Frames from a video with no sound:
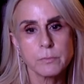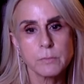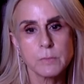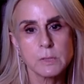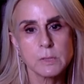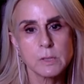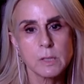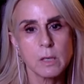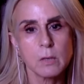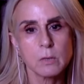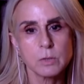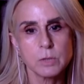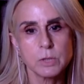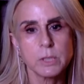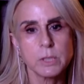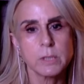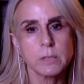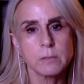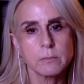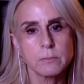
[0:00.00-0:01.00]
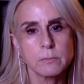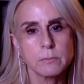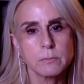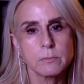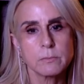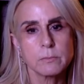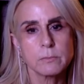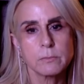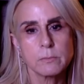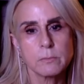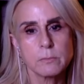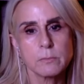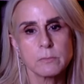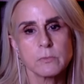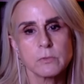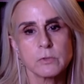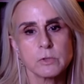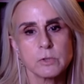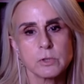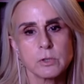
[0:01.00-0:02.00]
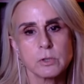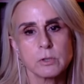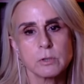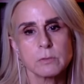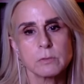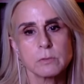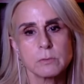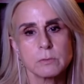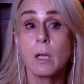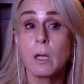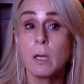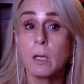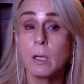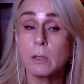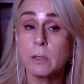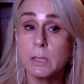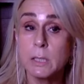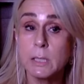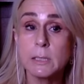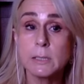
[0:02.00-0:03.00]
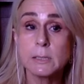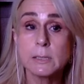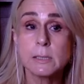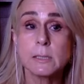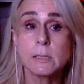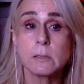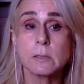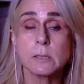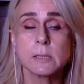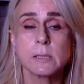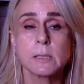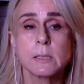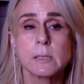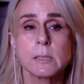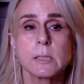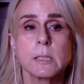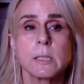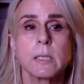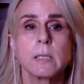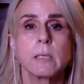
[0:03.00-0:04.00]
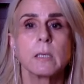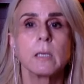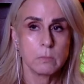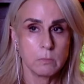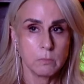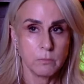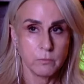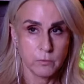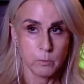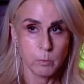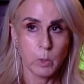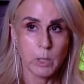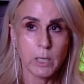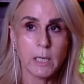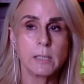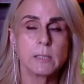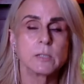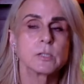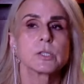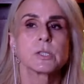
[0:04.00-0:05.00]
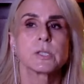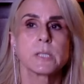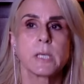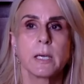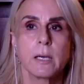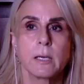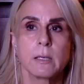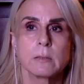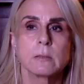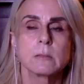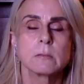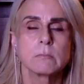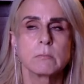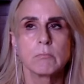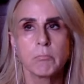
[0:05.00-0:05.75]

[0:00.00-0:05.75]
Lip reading: It's an OG for sure. The N-acetylcysteine, from what I understand,